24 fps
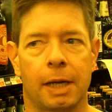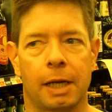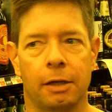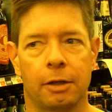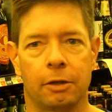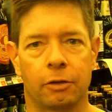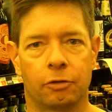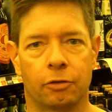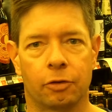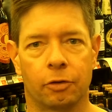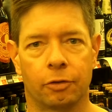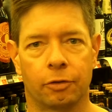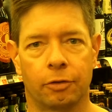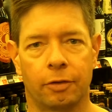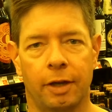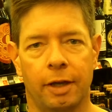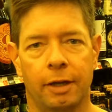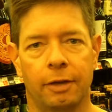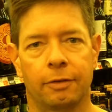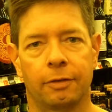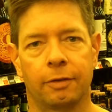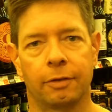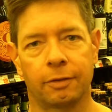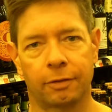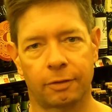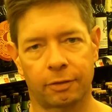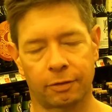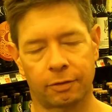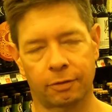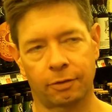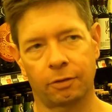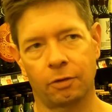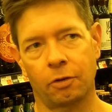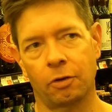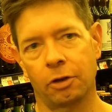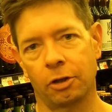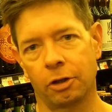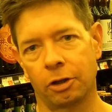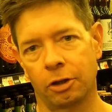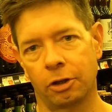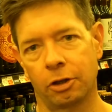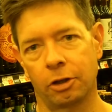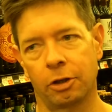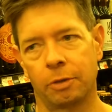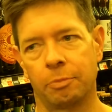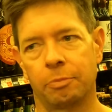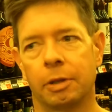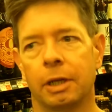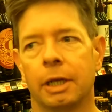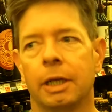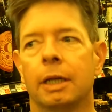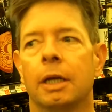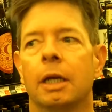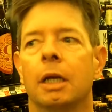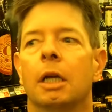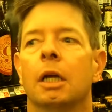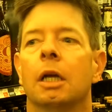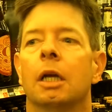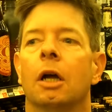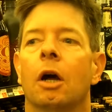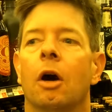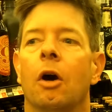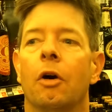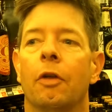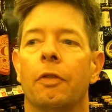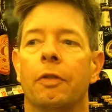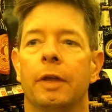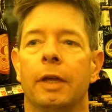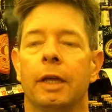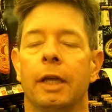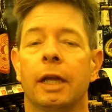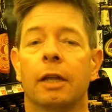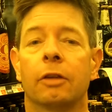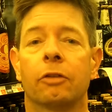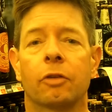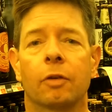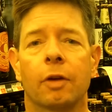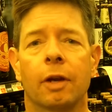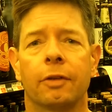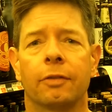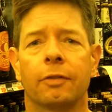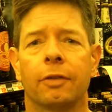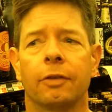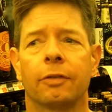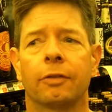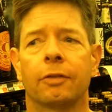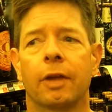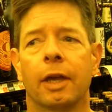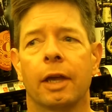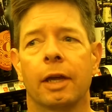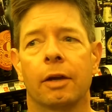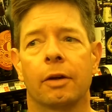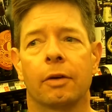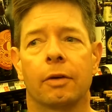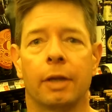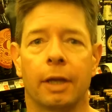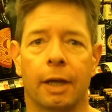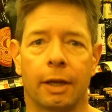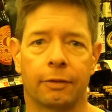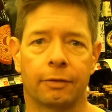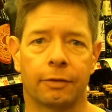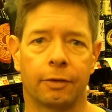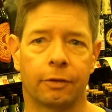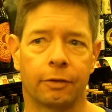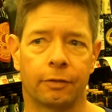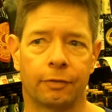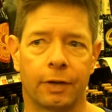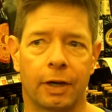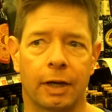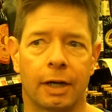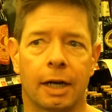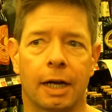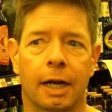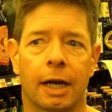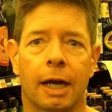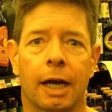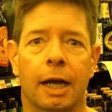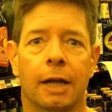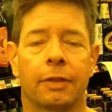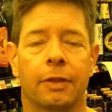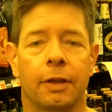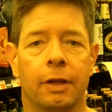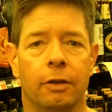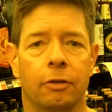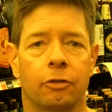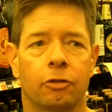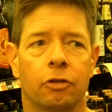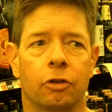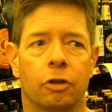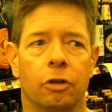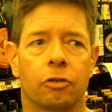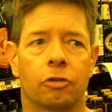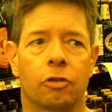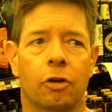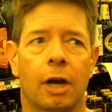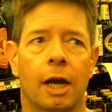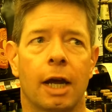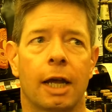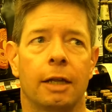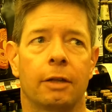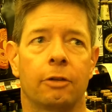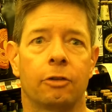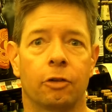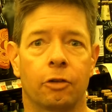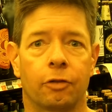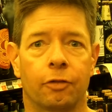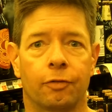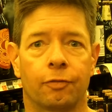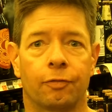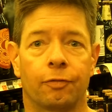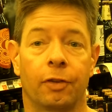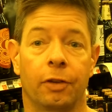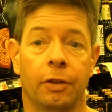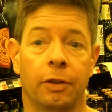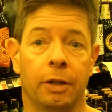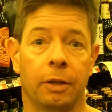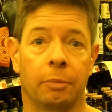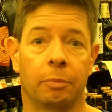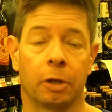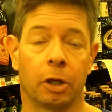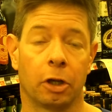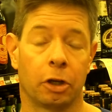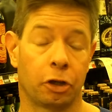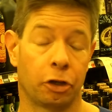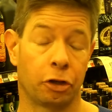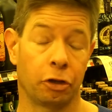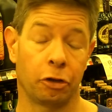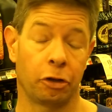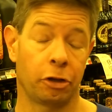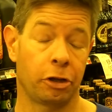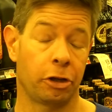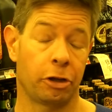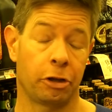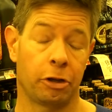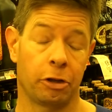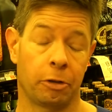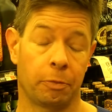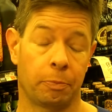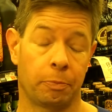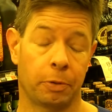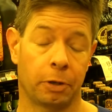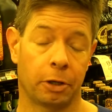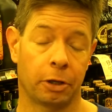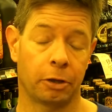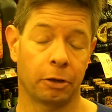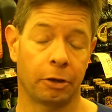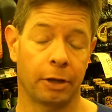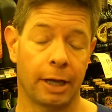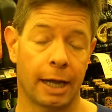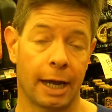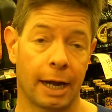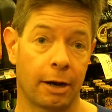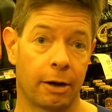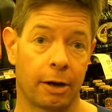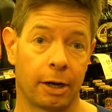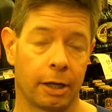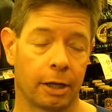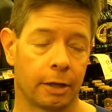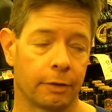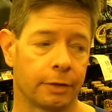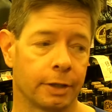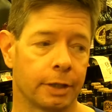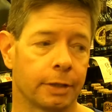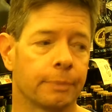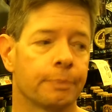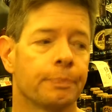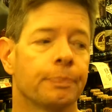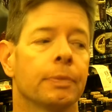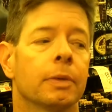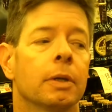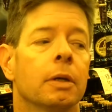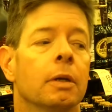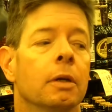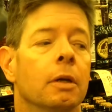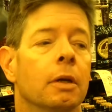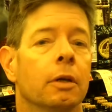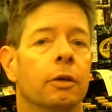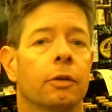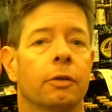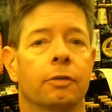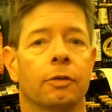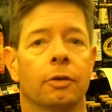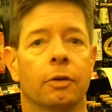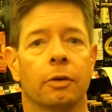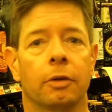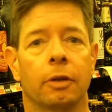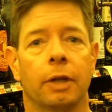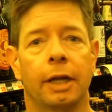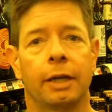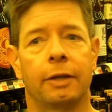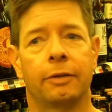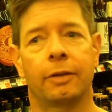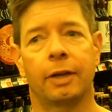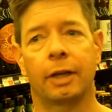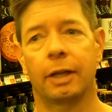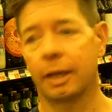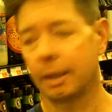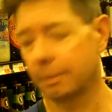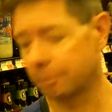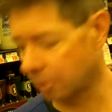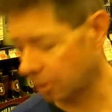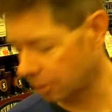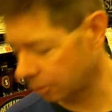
my initial taste. It's sort of good, but on the interesting scale, yes, it's very high. I think you should try it just for the peculiar peculiarity of it. So Les Le